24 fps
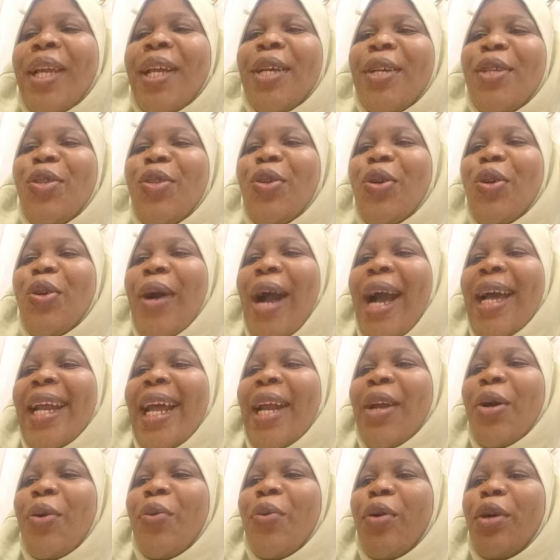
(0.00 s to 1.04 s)
So, and I
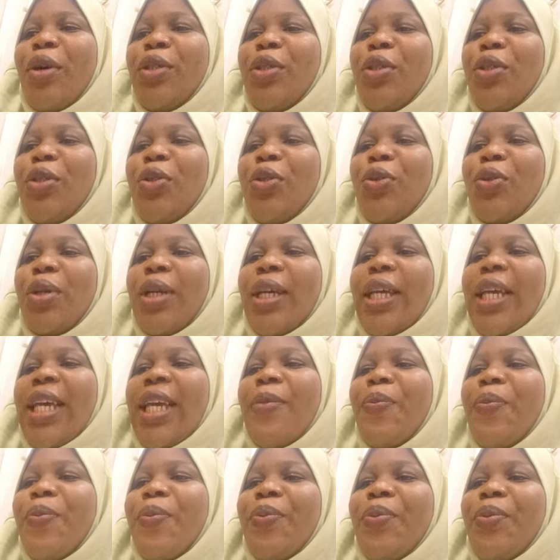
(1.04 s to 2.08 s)
don't want you to
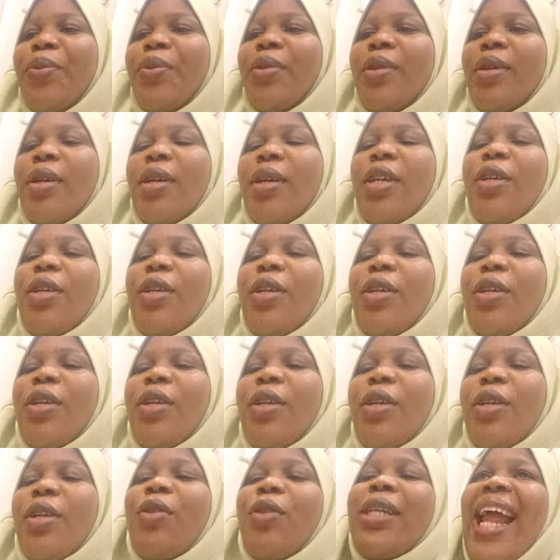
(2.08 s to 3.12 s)
keep
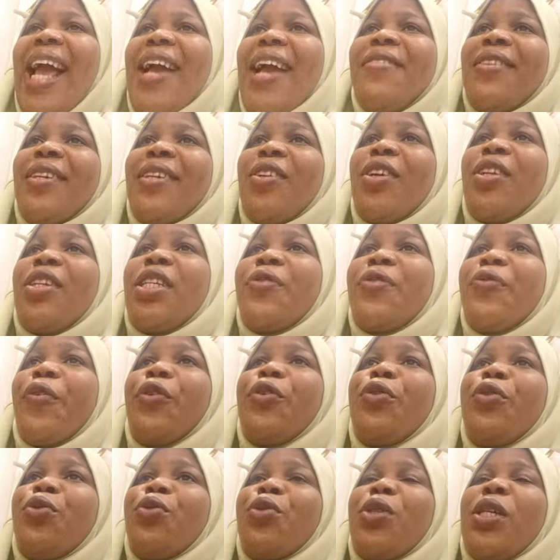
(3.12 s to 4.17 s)
our live session is for
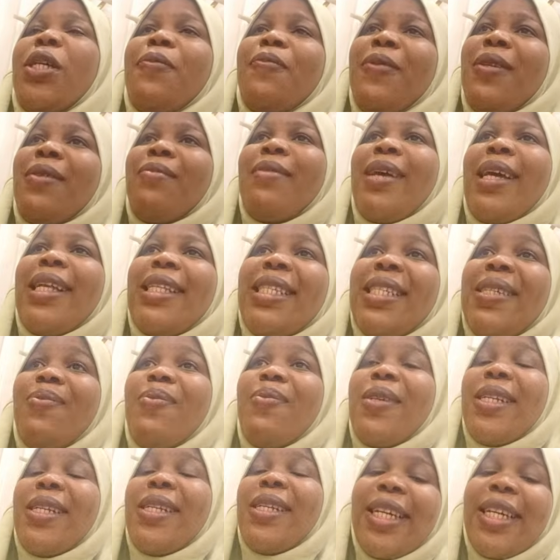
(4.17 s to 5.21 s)
you to implement
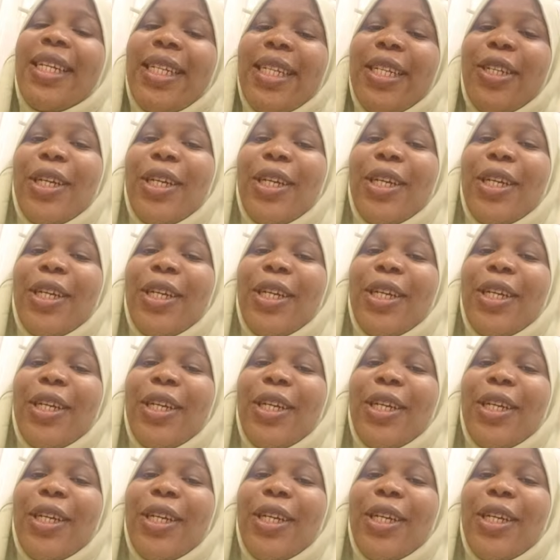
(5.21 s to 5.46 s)
immediately.